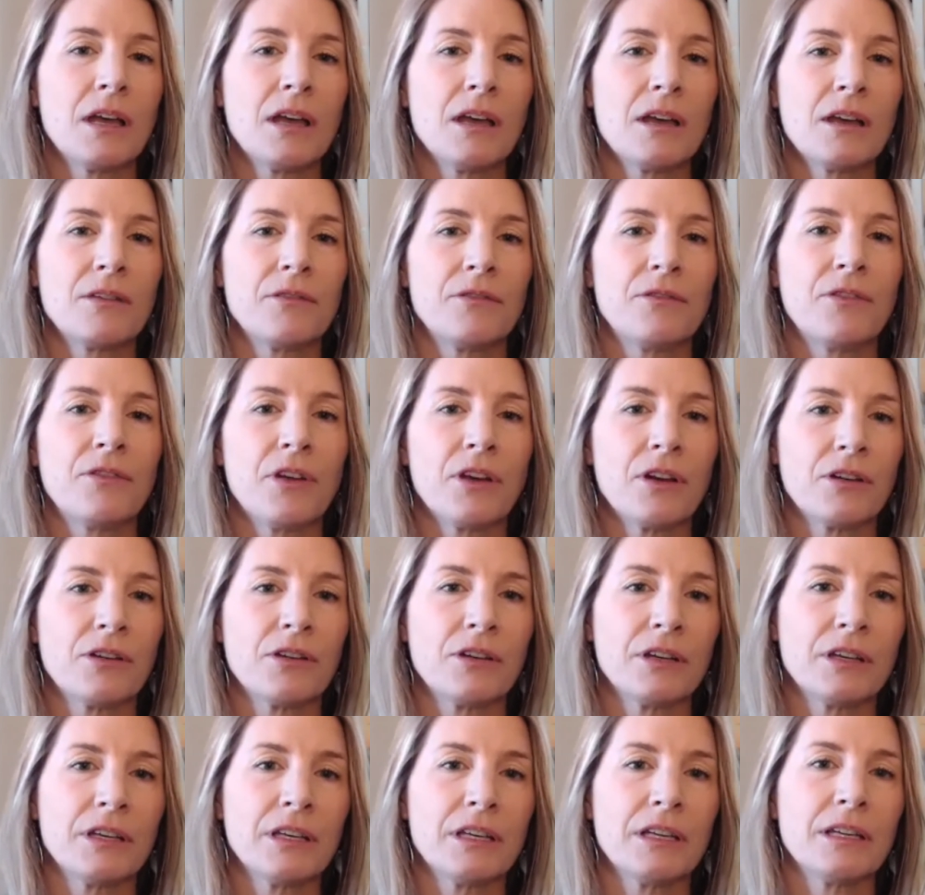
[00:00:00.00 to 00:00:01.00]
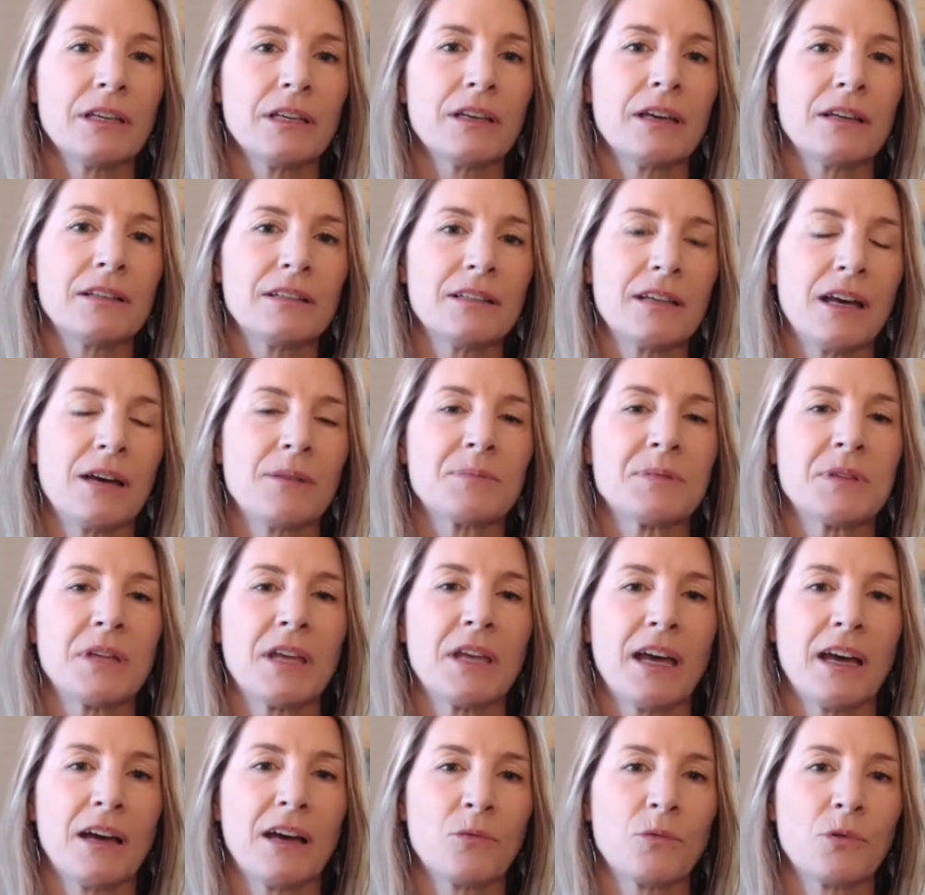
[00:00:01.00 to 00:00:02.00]
very adept
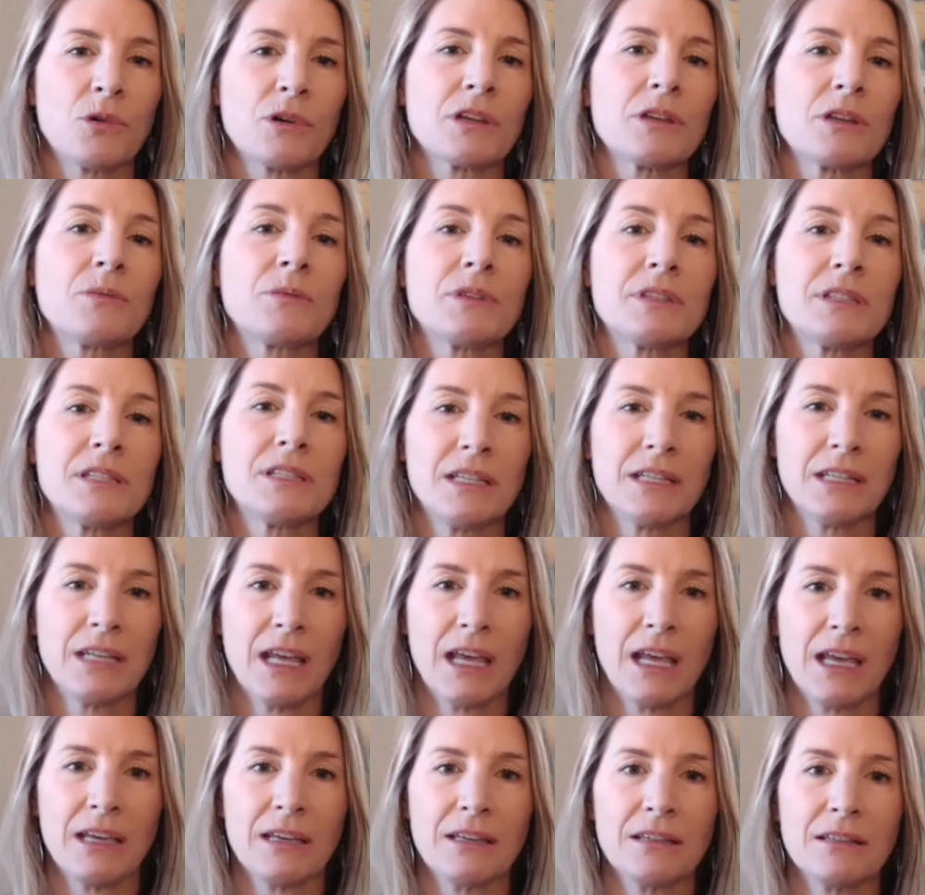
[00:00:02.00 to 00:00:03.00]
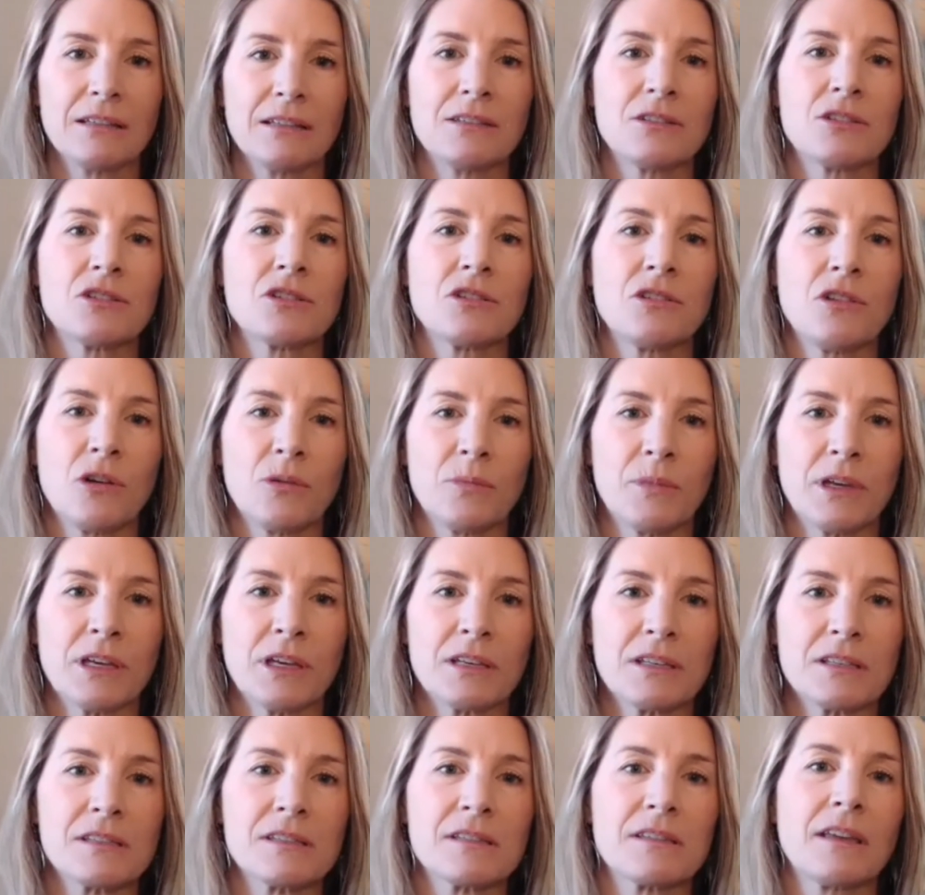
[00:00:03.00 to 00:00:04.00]
at working with DNA and
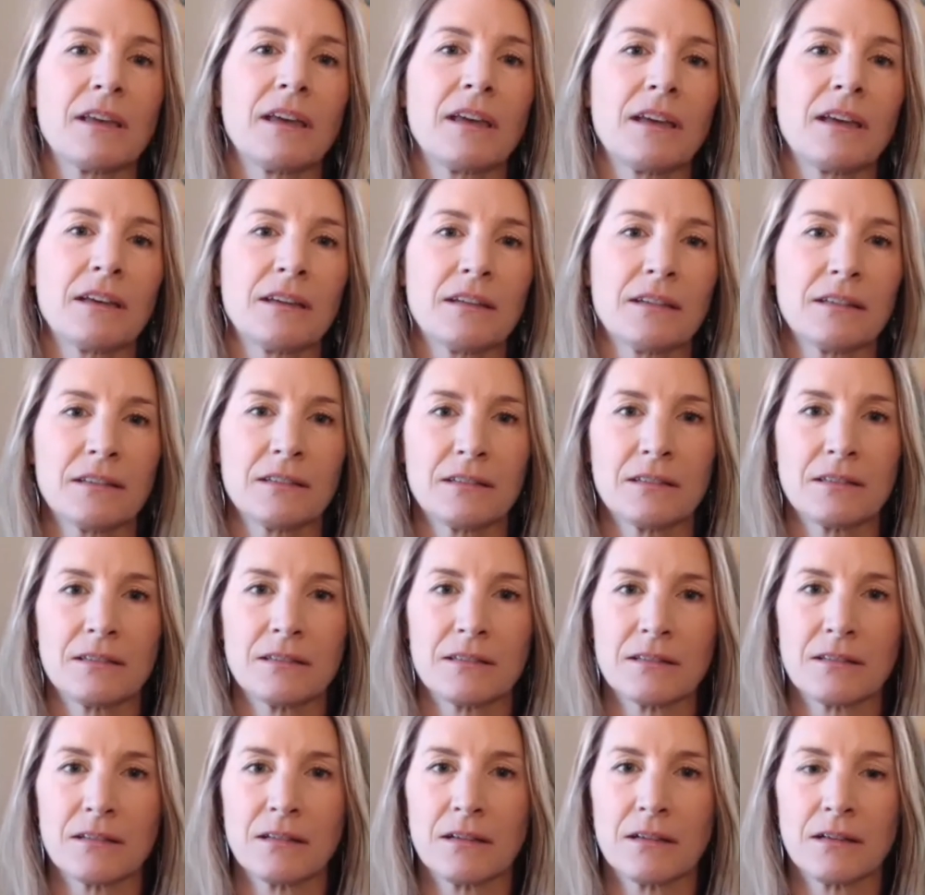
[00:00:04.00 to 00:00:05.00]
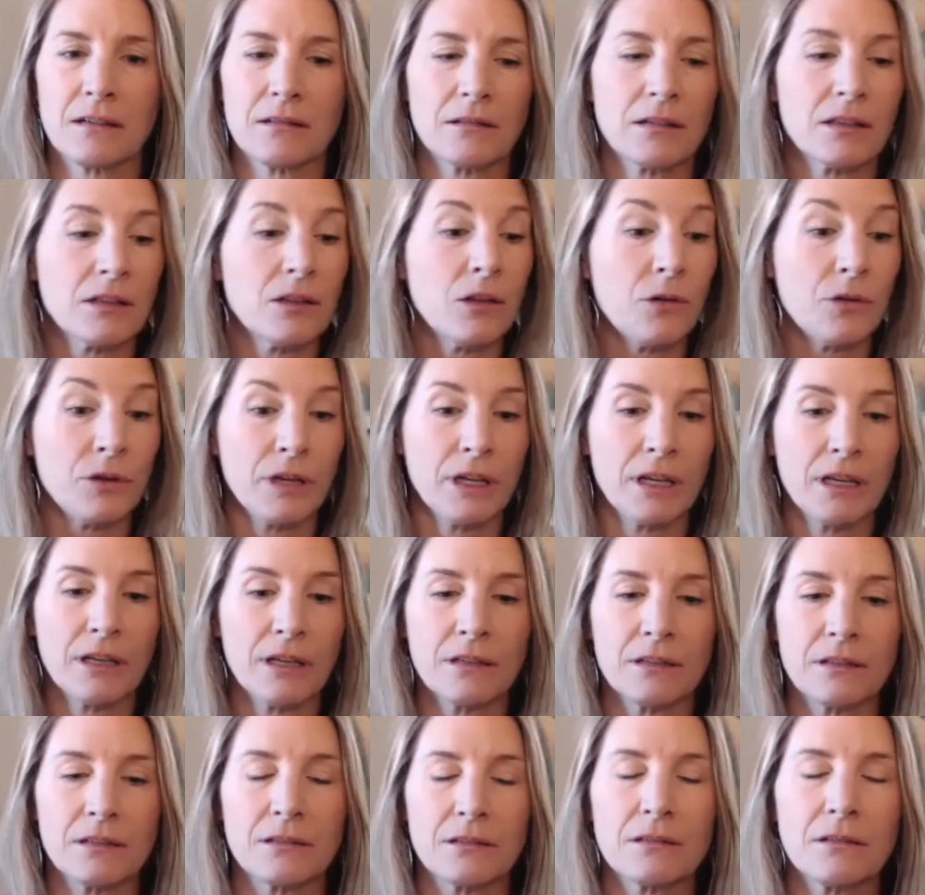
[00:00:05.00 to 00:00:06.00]
genomics and cloning
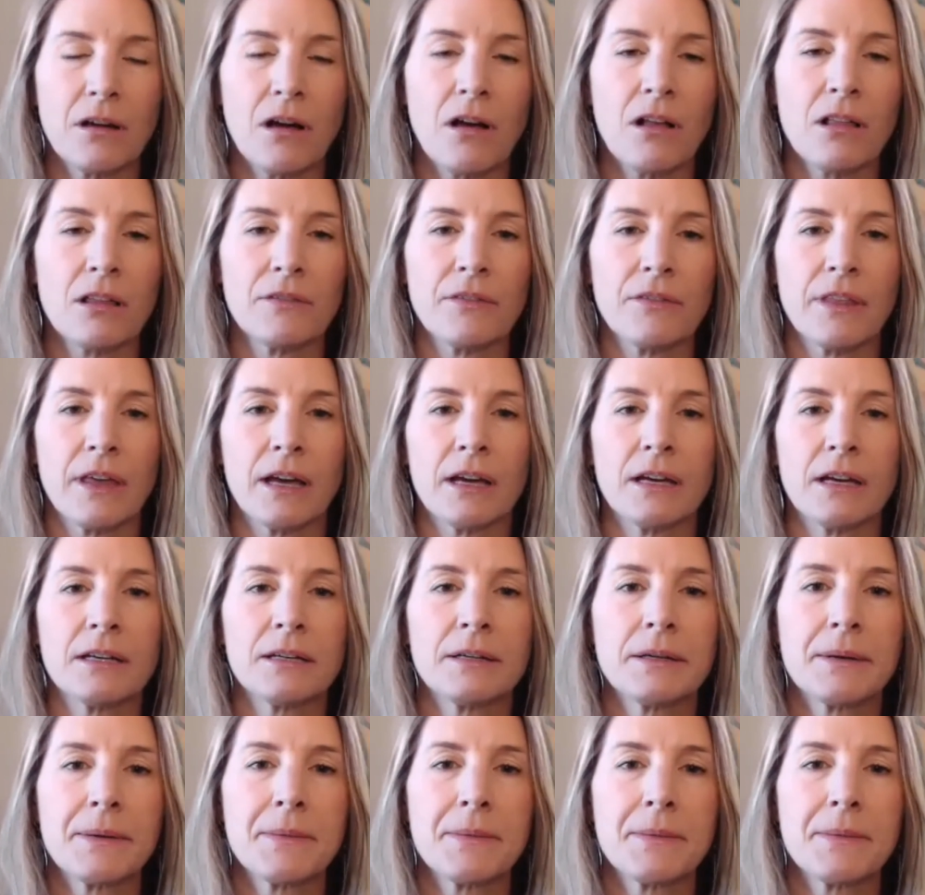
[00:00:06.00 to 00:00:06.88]
and all of that.